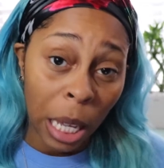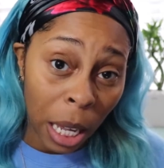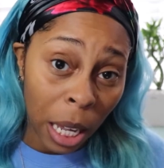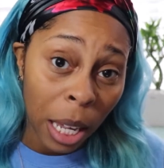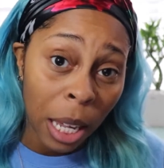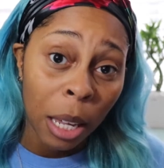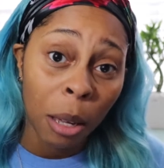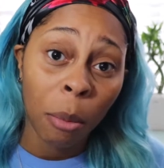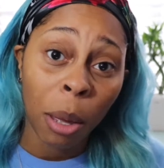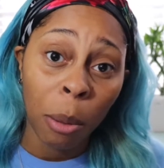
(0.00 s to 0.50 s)
I
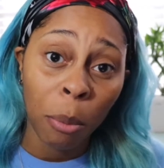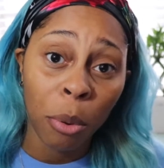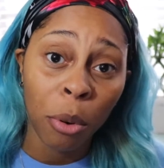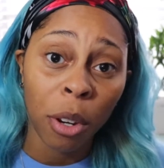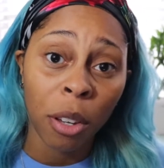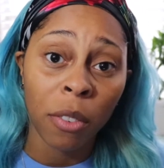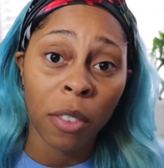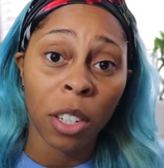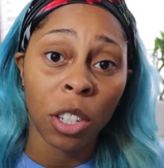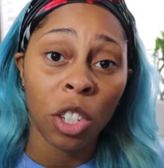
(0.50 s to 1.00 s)
am a
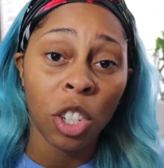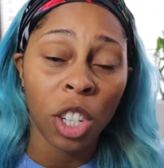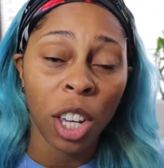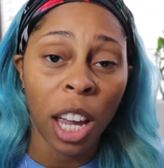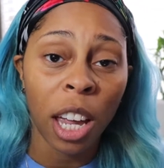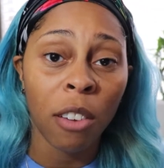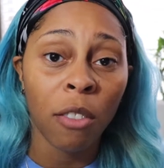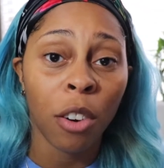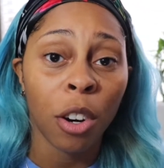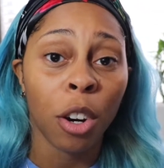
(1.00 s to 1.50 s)
previous
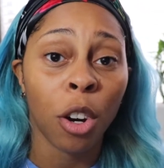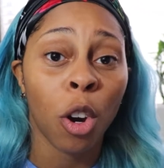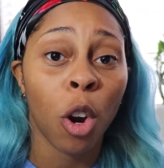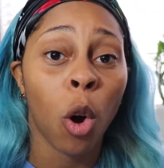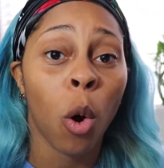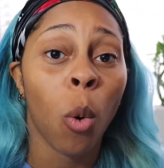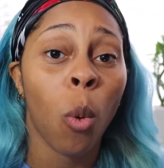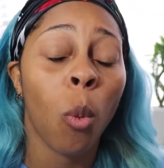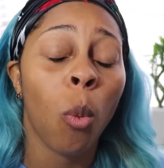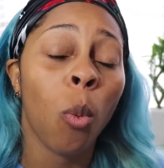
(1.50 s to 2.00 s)

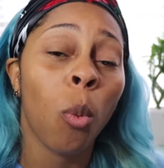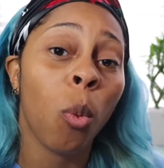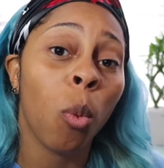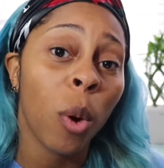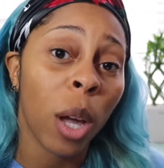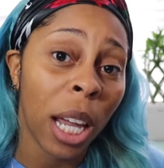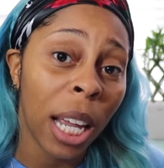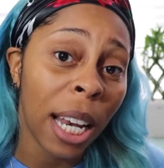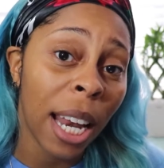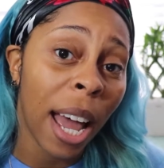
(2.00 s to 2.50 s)
shaver,
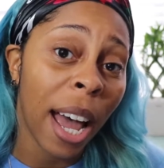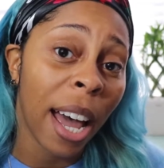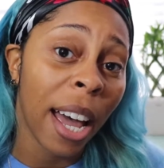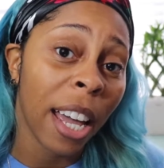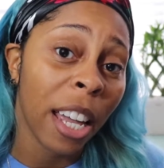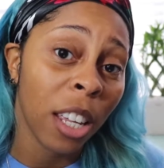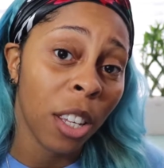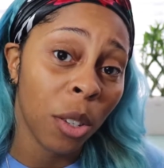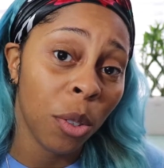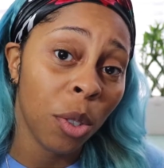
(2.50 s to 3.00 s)
when
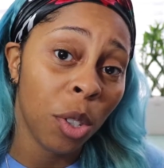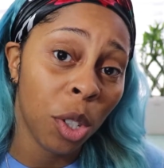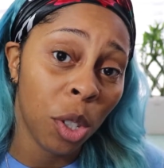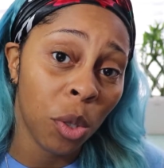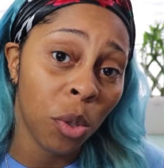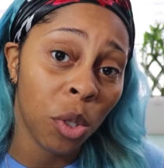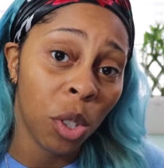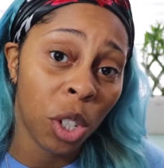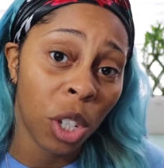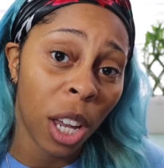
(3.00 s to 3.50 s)
I used
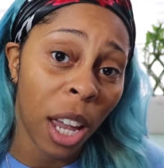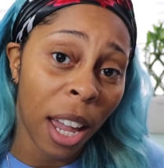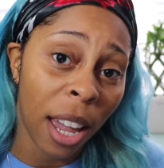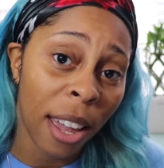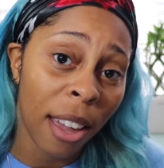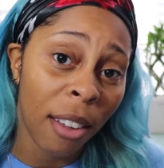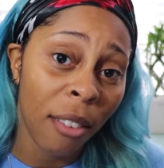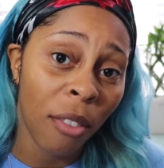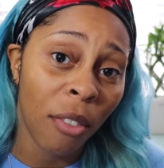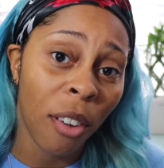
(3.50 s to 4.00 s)
to
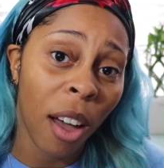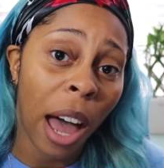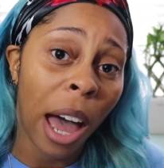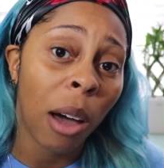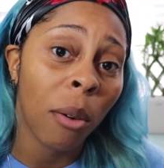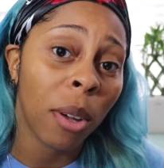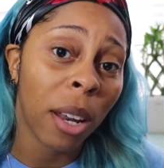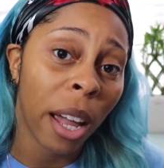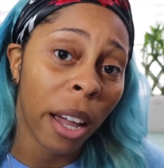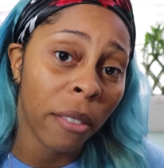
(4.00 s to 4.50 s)
shave,
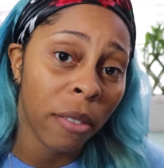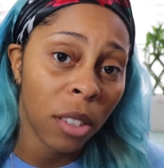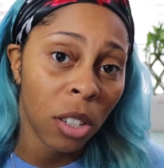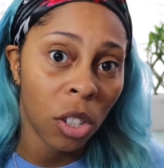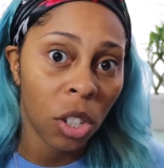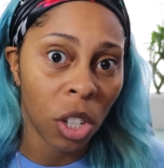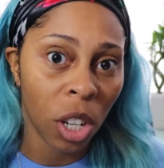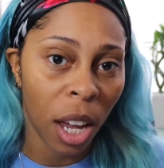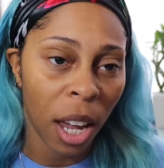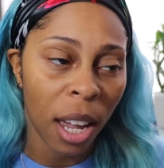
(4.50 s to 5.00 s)
I would have to
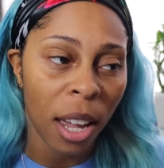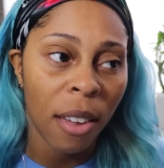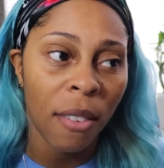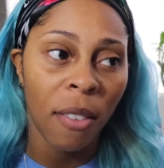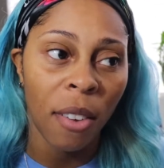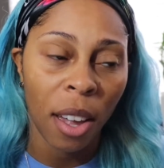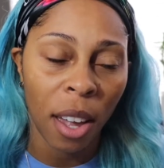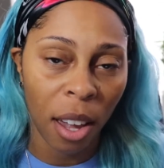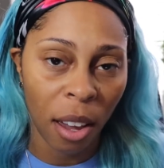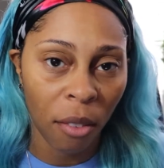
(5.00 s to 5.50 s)

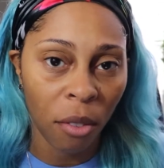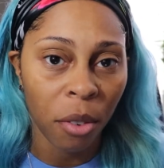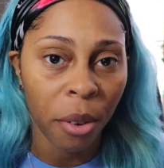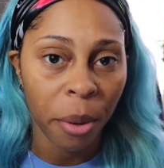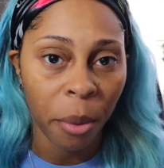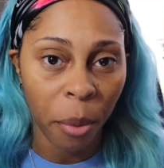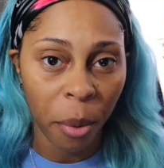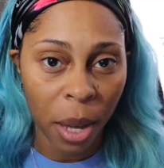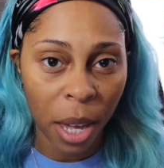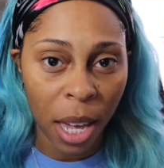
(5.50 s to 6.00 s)
shave
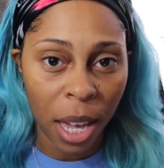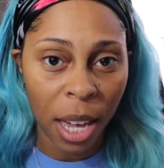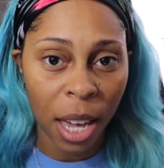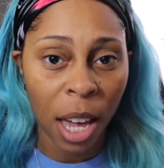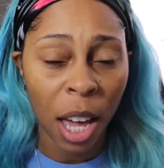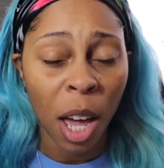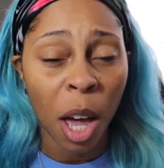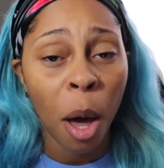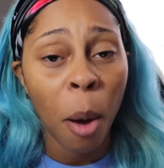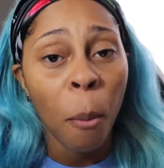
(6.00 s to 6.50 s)
every week.
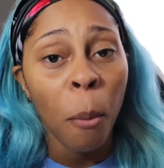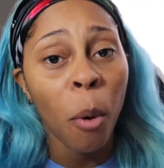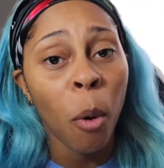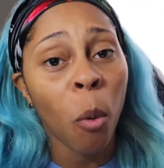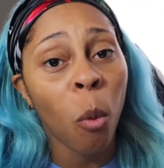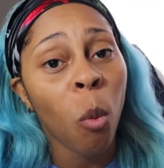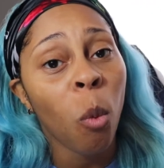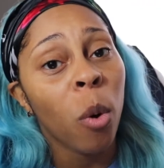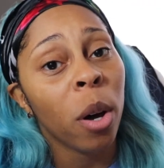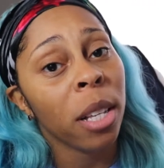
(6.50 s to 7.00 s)

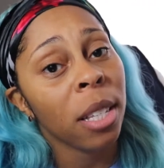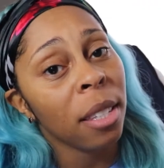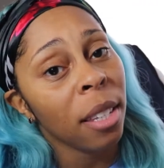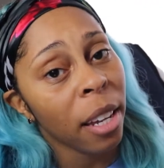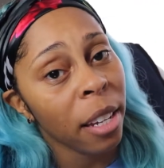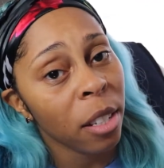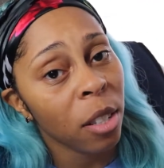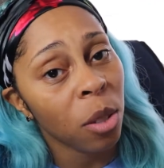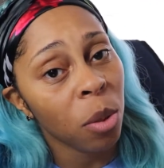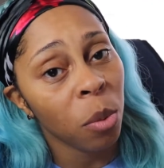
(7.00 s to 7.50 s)
But once
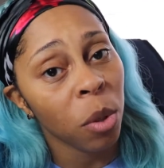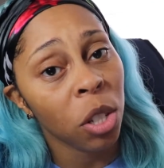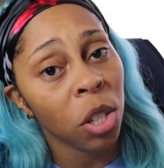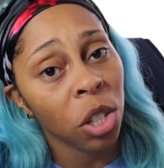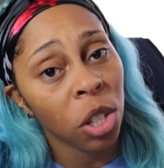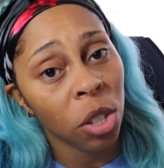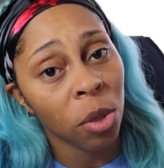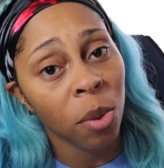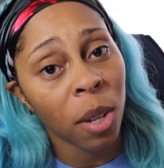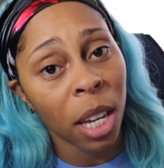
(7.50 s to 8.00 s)
I
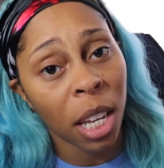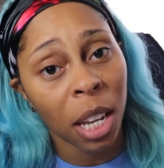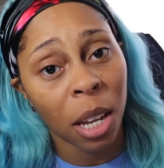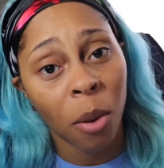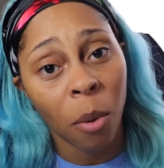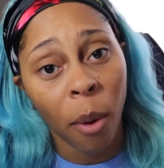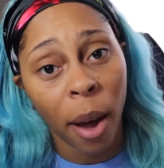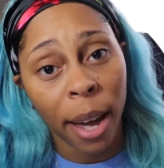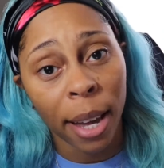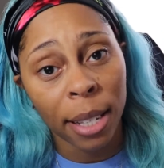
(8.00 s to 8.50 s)
switched to
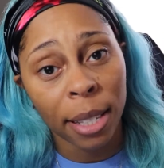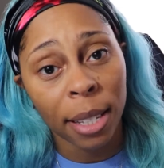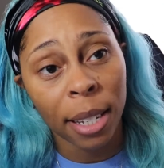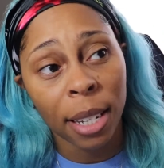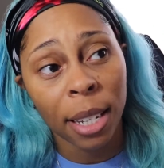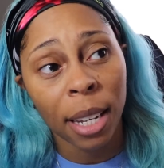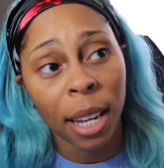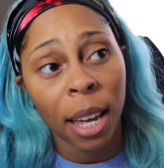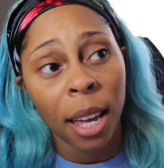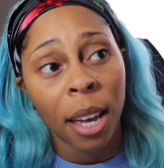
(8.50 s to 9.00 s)
getting
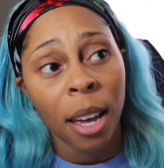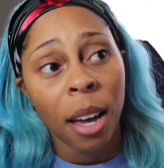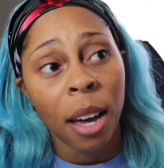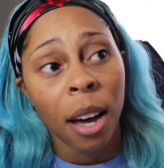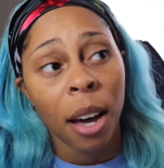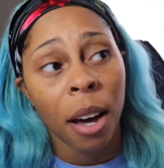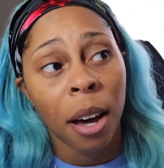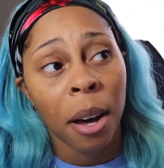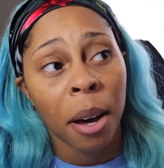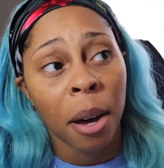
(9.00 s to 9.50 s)
waxing,
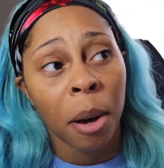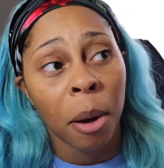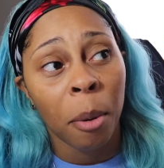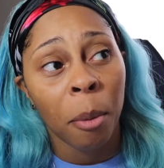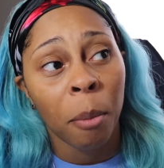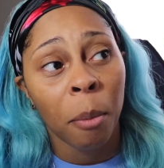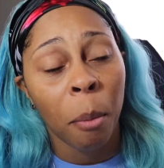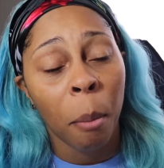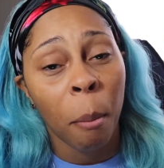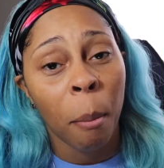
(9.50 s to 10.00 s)

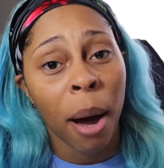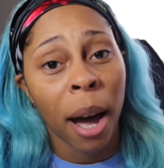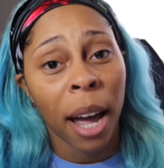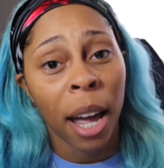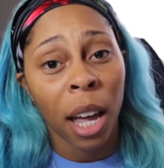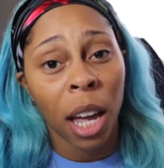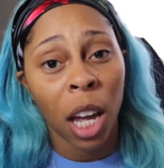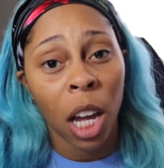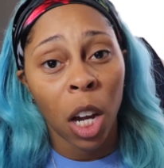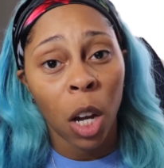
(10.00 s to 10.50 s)
my
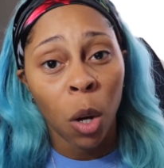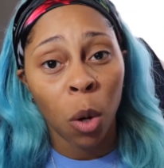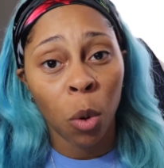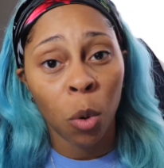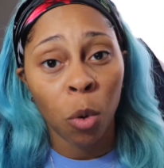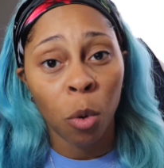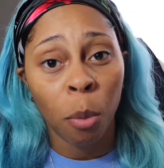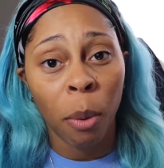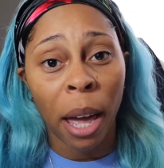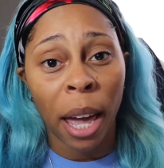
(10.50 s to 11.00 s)
hair
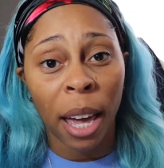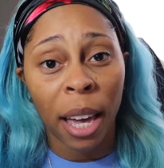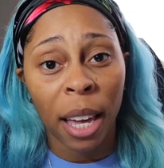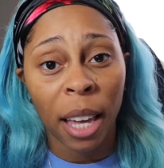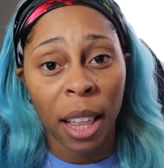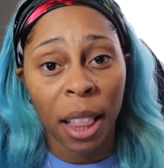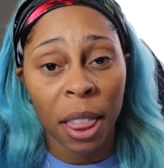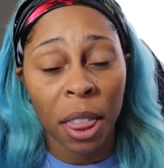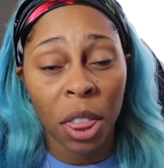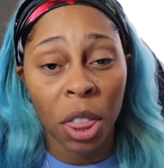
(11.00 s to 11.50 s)
grew
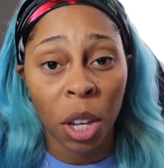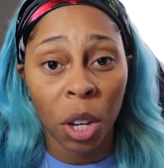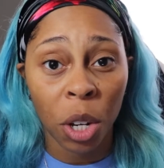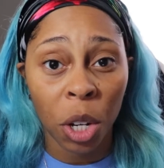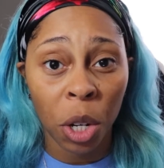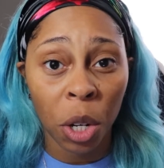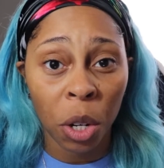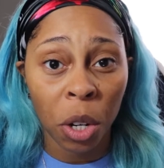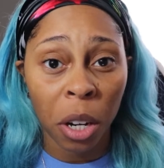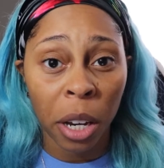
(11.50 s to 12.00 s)
back
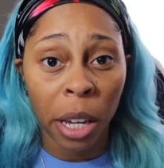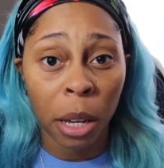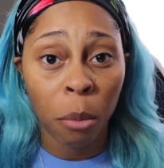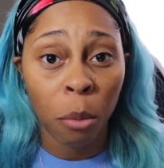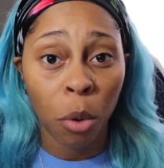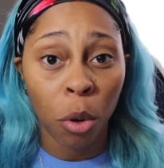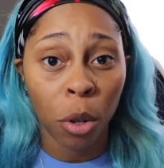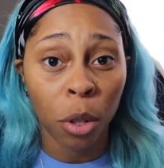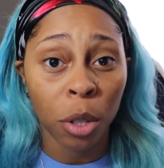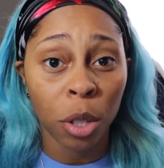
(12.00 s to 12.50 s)
thinner and
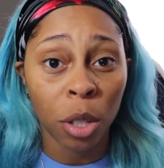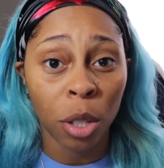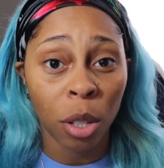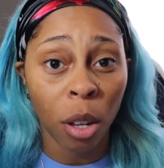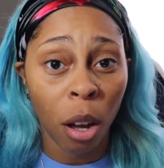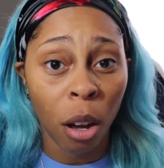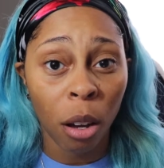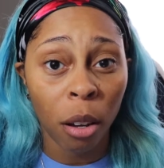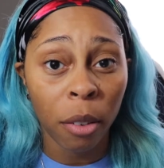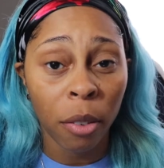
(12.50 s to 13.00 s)
more
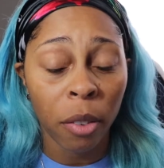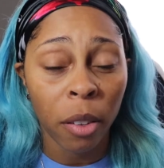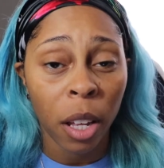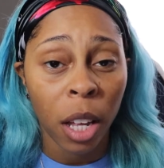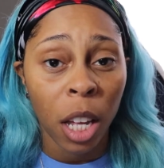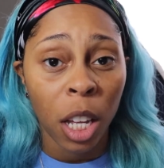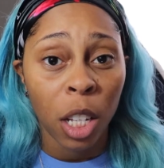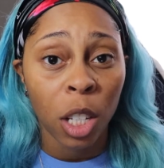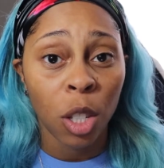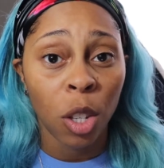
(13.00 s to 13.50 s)
soft,
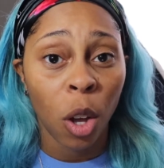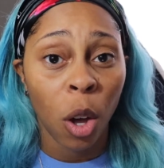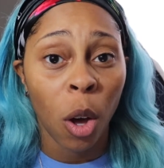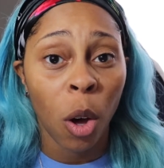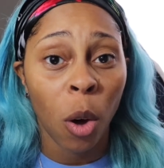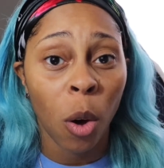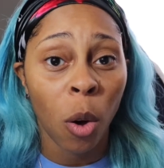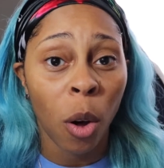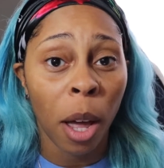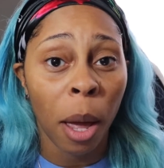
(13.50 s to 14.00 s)

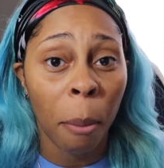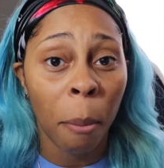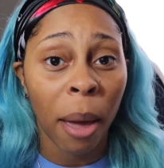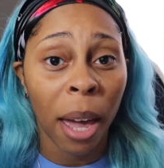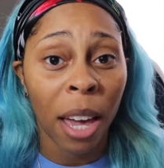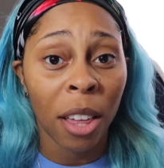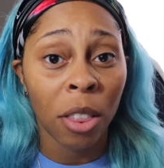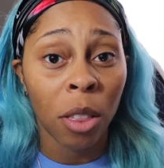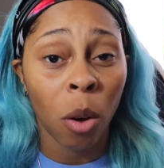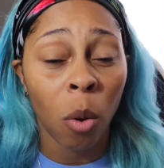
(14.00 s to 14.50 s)
so it
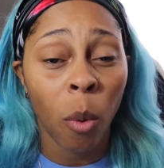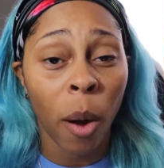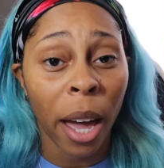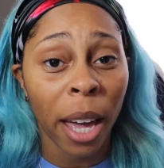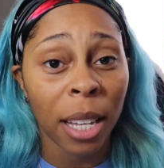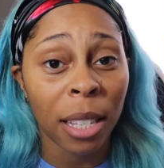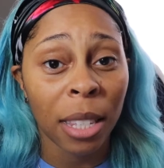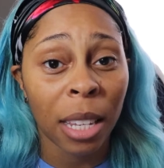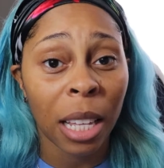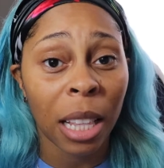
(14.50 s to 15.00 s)
made the
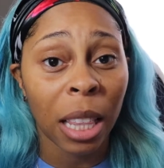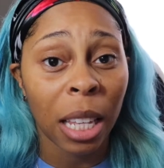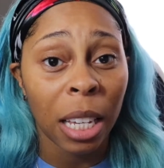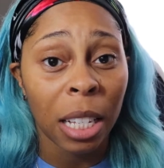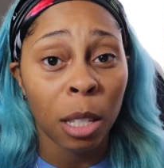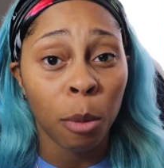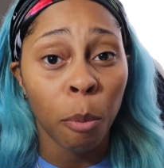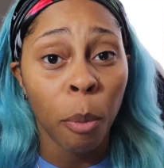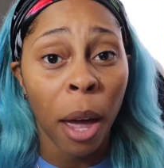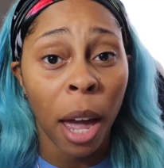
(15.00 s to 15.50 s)
waxing
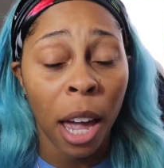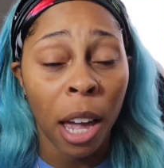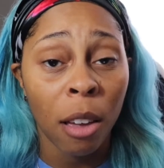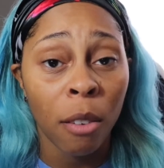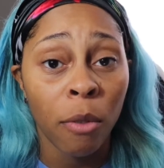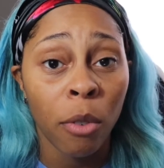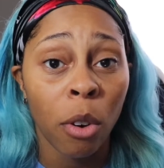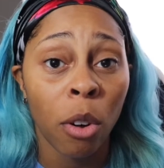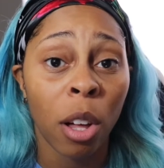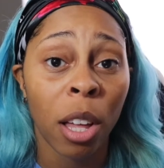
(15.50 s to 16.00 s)
less
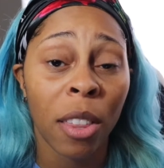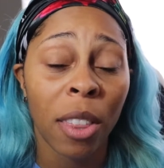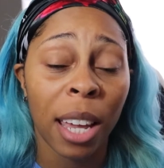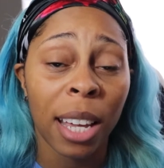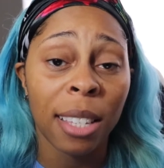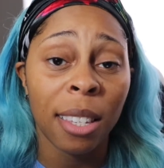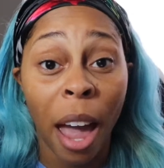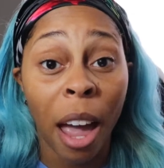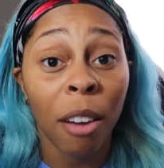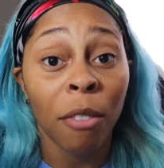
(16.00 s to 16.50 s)
painful. And
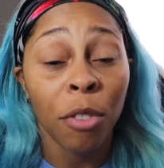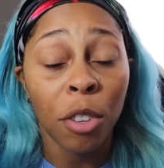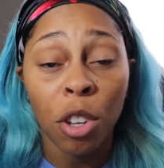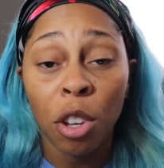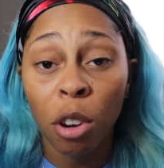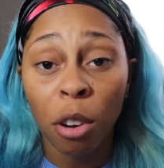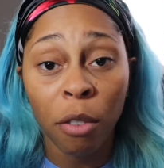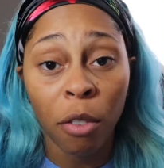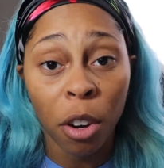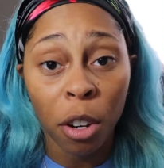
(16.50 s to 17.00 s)
that's after
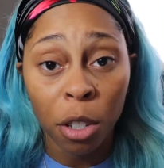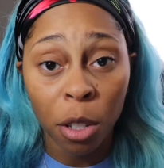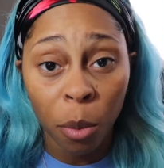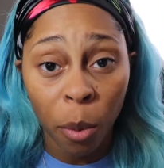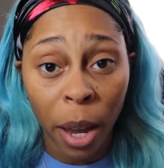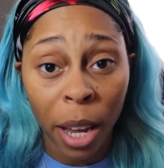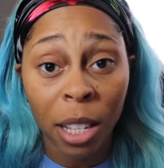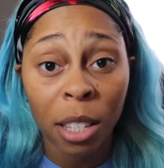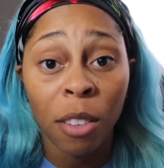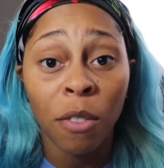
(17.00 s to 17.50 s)
your first
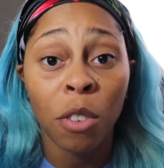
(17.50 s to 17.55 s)
wax.